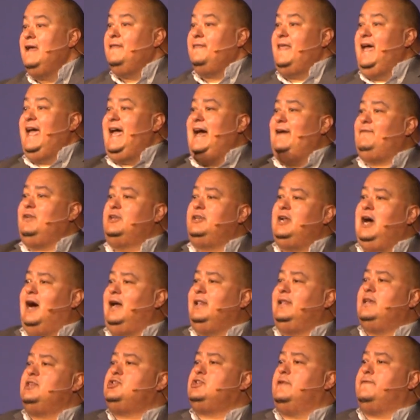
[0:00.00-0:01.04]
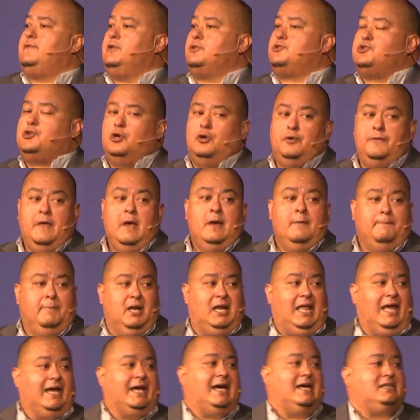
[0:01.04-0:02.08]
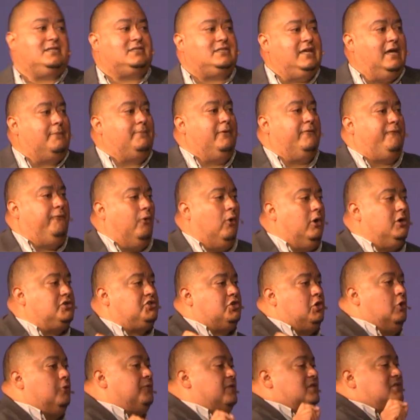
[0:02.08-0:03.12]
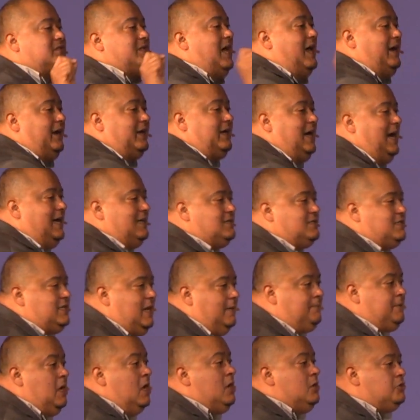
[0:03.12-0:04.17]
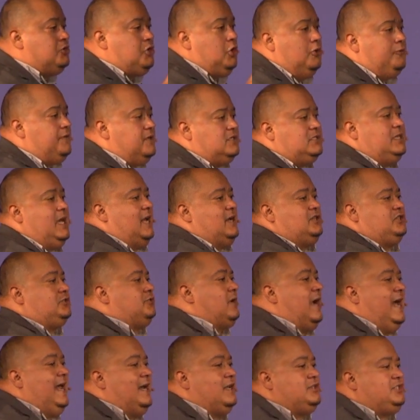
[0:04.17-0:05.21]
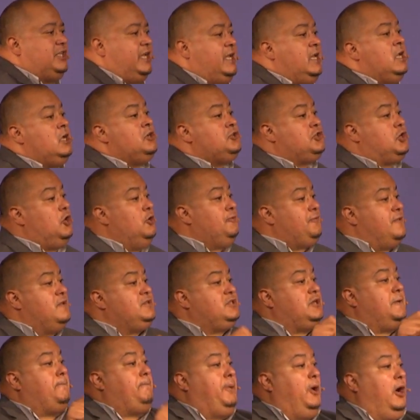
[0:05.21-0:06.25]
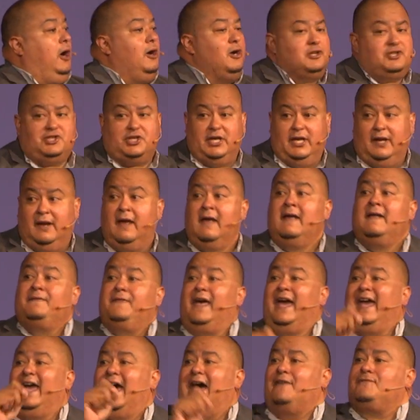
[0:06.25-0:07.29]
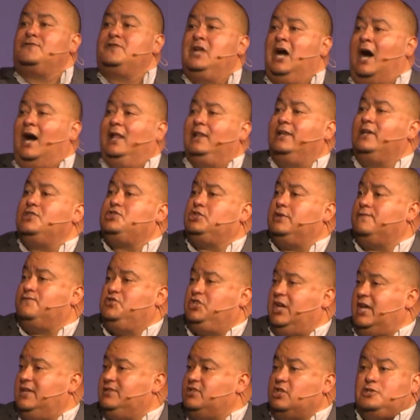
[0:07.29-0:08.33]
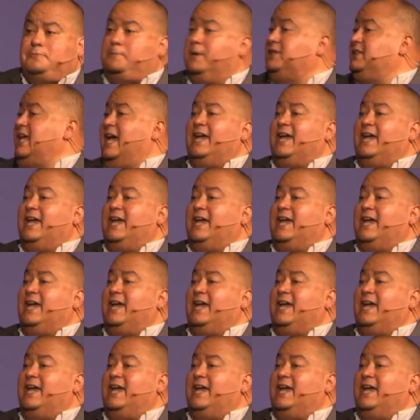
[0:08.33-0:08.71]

They have a knowledge of the truth, but like I said before, truth is not a concept. Truth is not a strategy. Truth is a person. They have knowledge of Jesus, but they